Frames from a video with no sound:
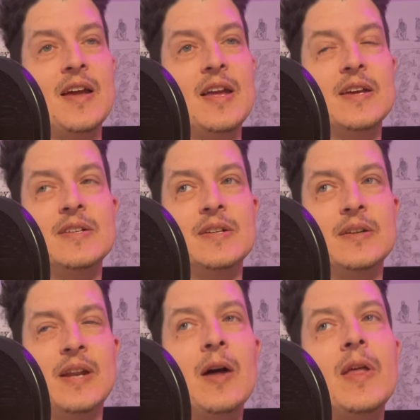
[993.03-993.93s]
And
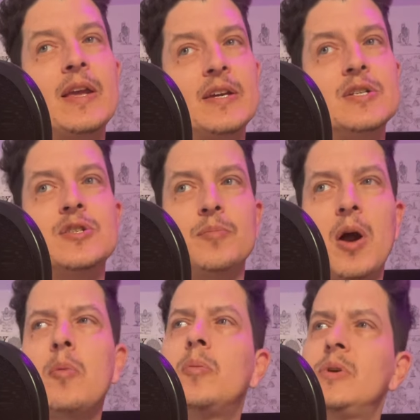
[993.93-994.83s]
now that kid should
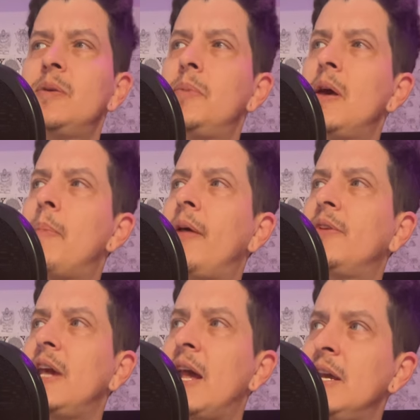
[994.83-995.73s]
probably be about
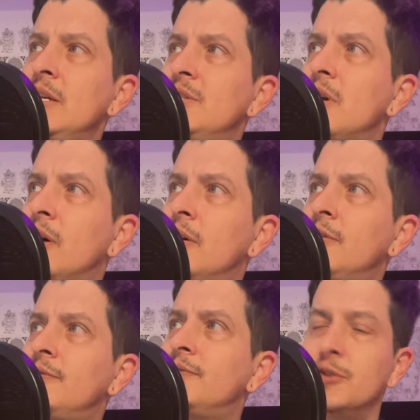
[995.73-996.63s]
the age
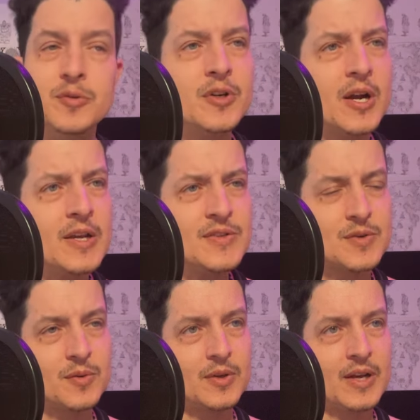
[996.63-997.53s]
of junior high
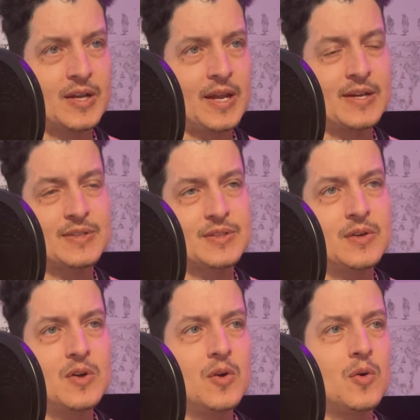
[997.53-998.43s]
school. And I asked,
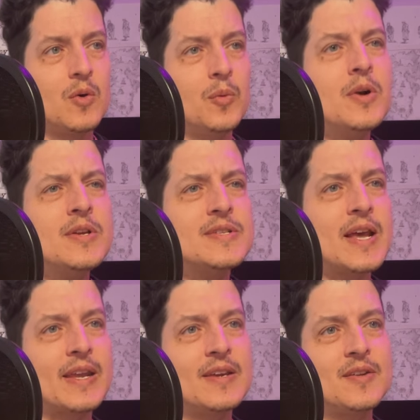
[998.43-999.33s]
where is
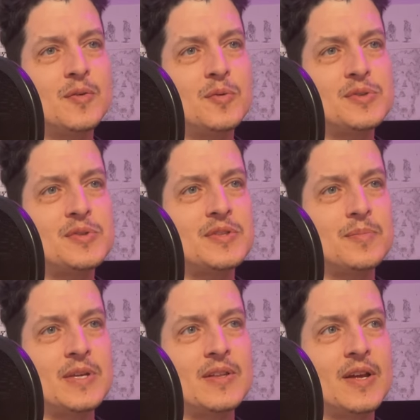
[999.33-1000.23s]
that kid who always used to
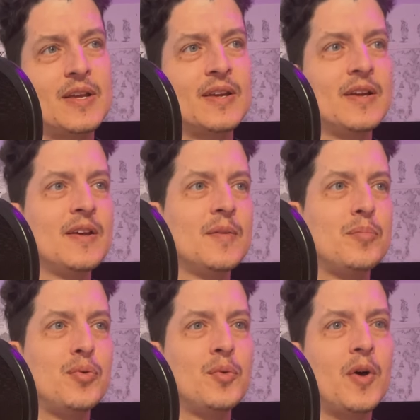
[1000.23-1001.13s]
be like
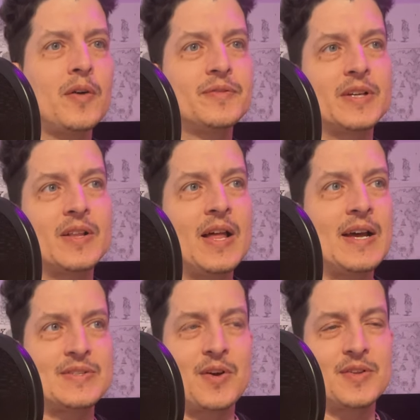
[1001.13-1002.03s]
pulled off the
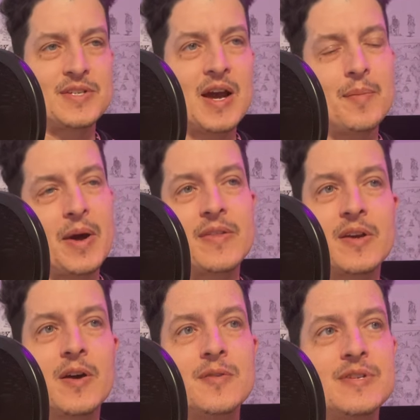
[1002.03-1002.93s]
class all the time by the
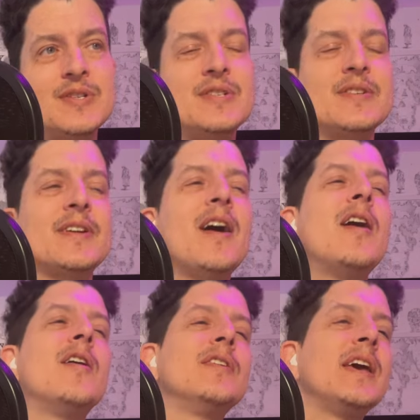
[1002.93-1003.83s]
coach? And she's like,
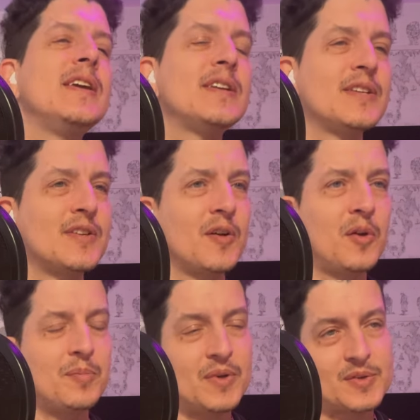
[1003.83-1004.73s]
oh yeah, he didn't get to go to
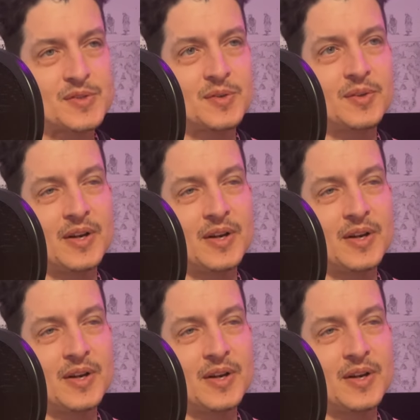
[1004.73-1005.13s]
middle school.